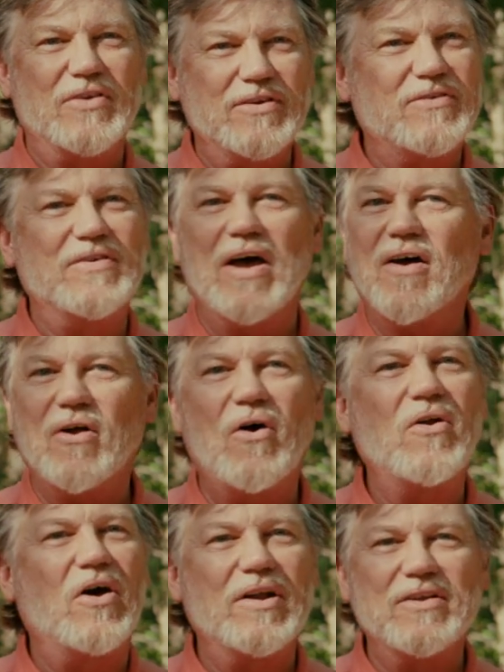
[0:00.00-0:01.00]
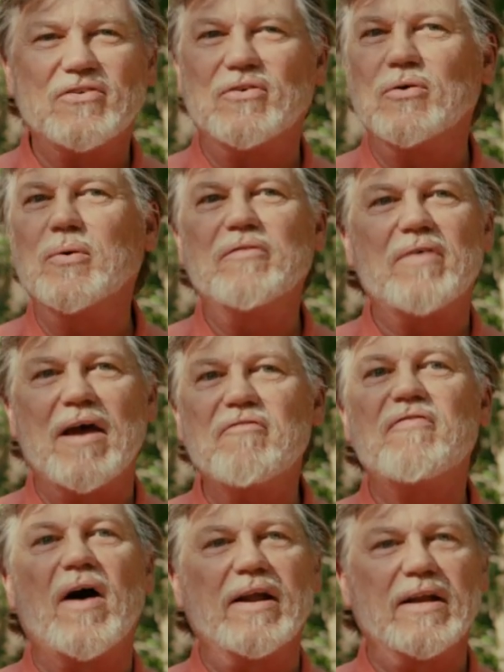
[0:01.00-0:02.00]
It's not all audits. Do we have
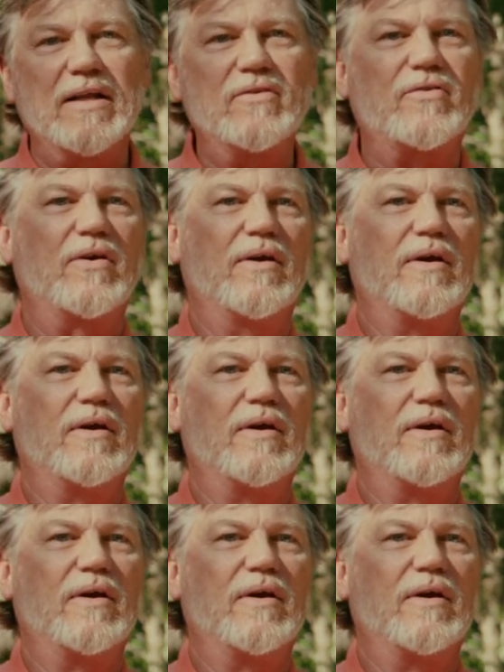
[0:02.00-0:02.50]
findings?